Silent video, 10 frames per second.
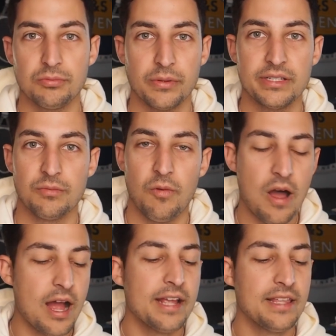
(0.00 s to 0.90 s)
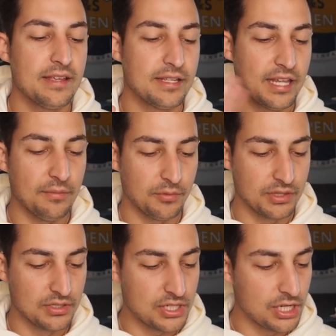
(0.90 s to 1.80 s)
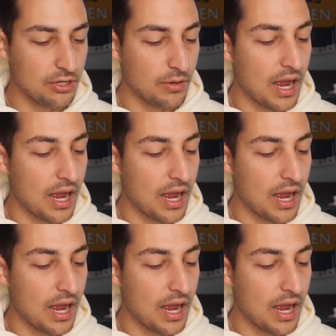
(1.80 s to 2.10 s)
reason why they kept with the two.